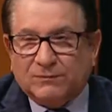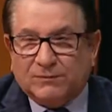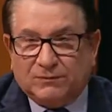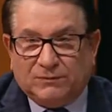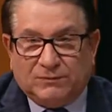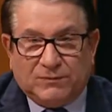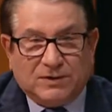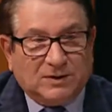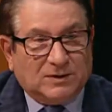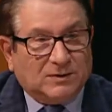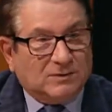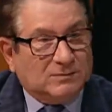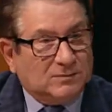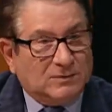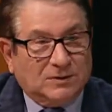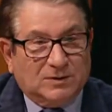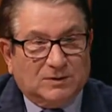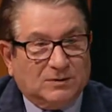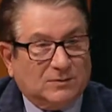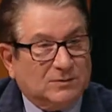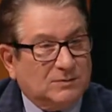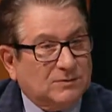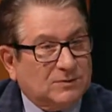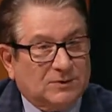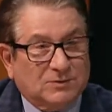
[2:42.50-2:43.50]
that,
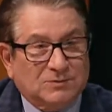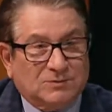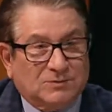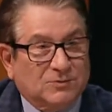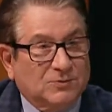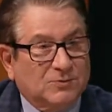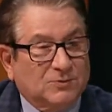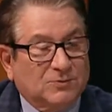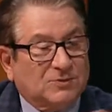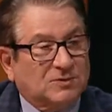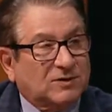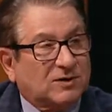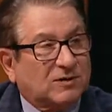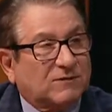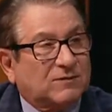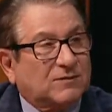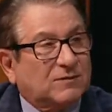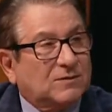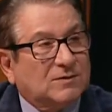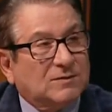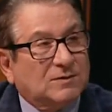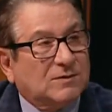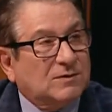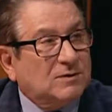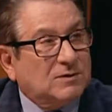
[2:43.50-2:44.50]
consumers have
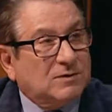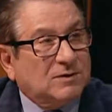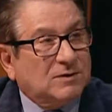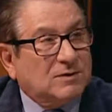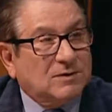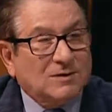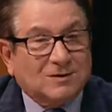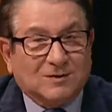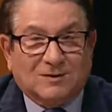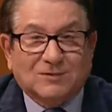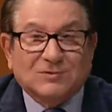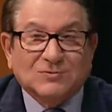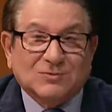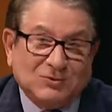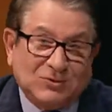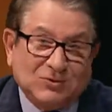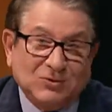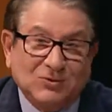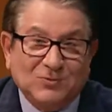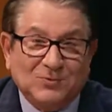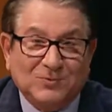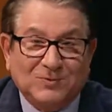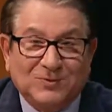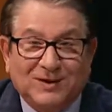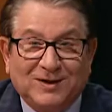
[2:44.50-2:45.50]
to
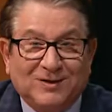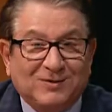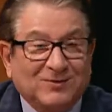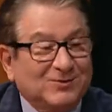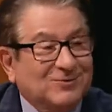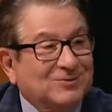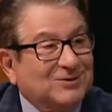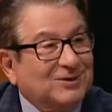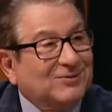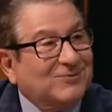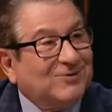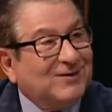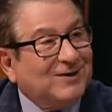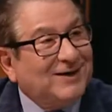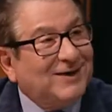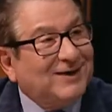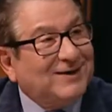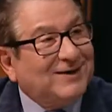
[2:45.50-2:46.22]
consume energy, right?